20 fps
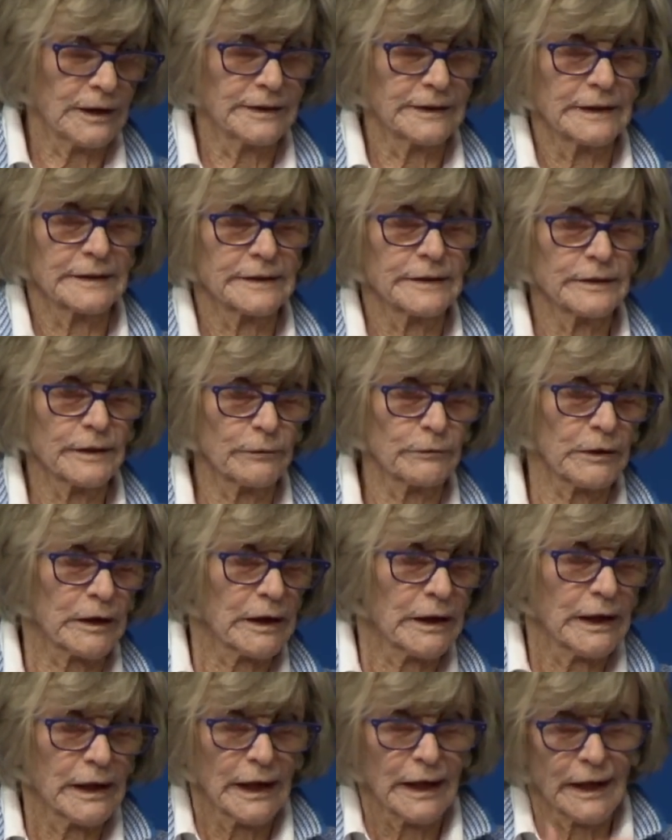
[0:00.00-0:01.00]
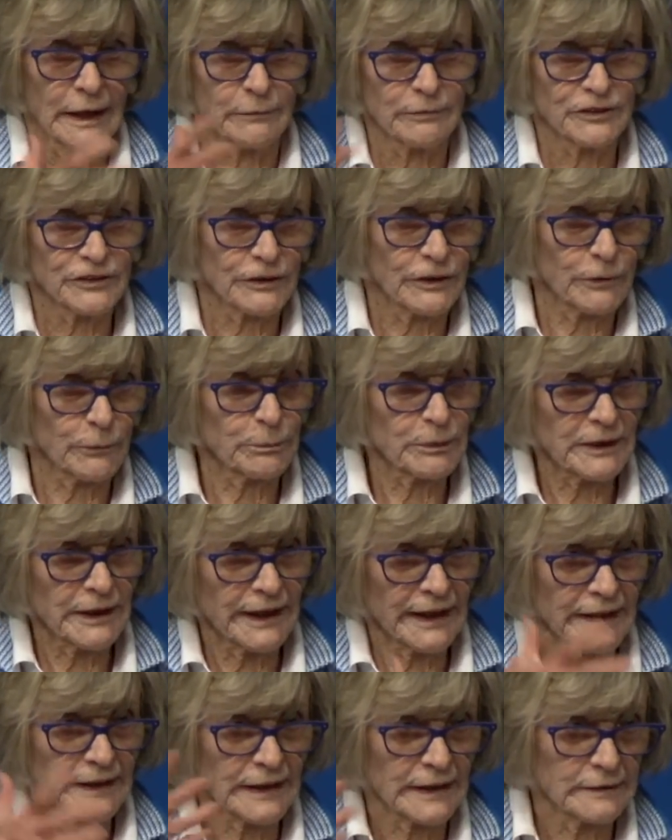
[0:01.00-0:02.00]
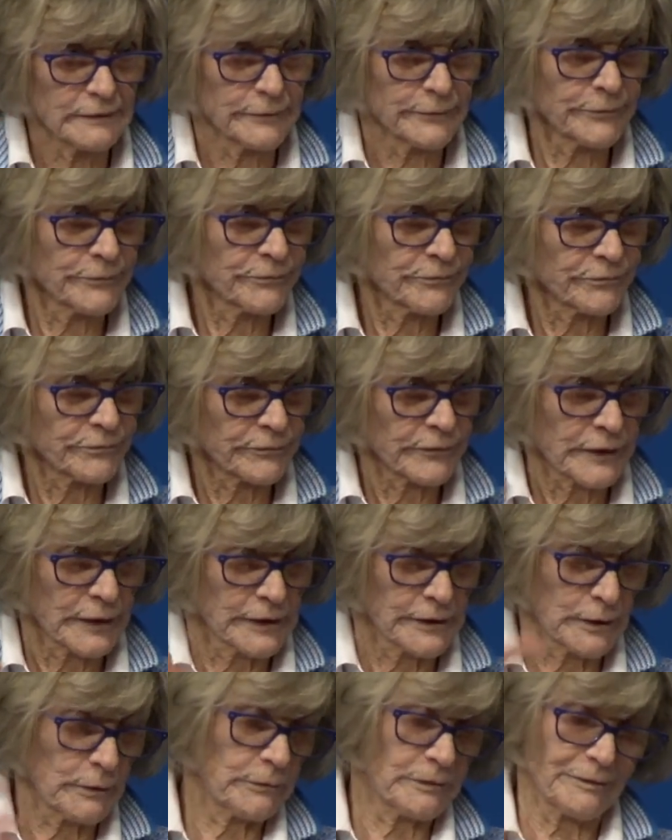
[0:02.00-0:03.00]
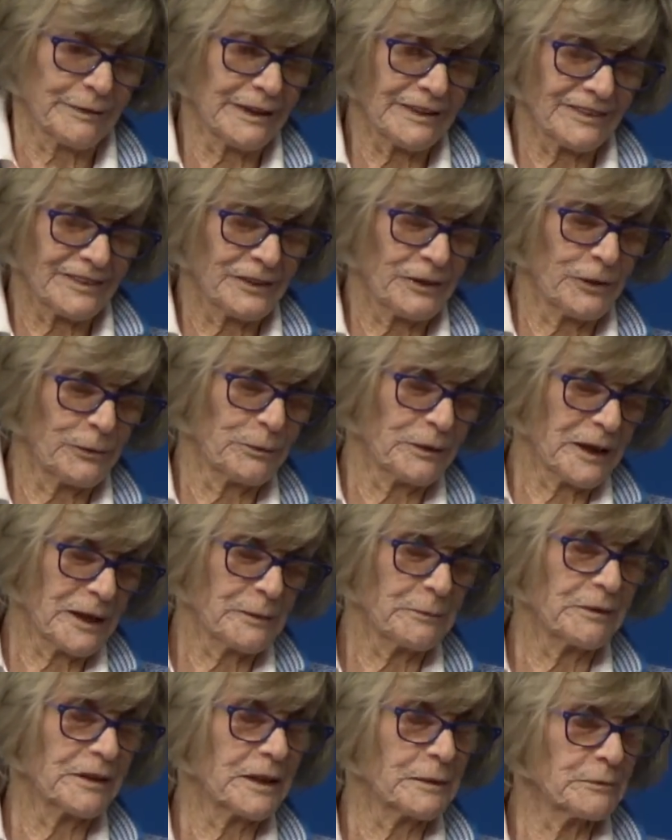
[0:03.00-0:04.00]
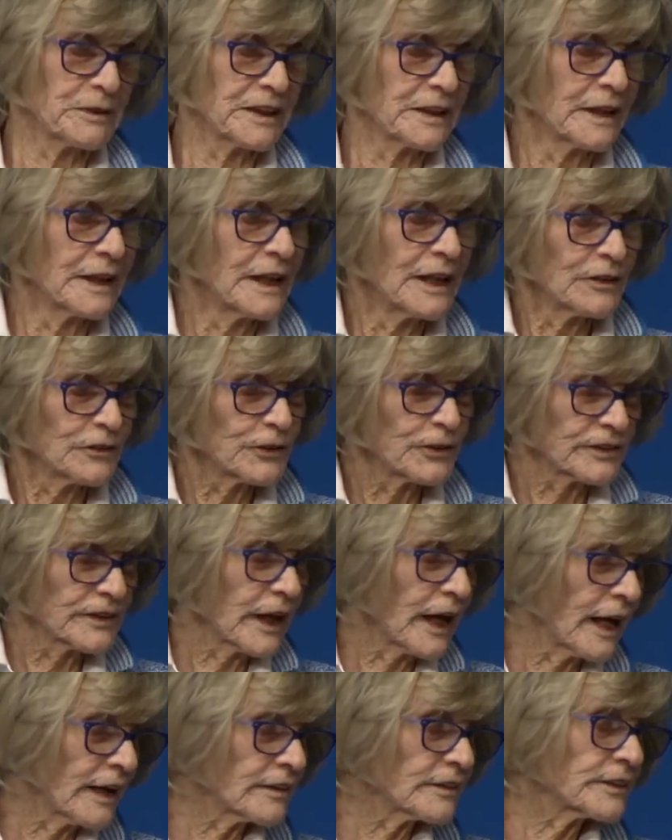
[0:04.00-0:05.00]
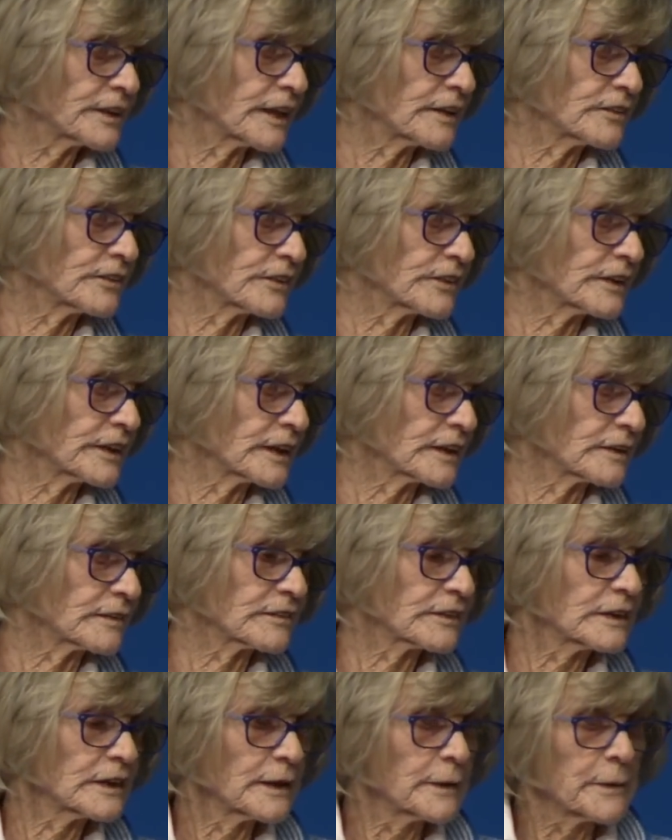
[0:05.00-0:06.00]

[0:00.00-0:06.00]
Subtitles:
And, you know, it was all play, and you know, it wasn't all play, but I mean, during the holidays and things.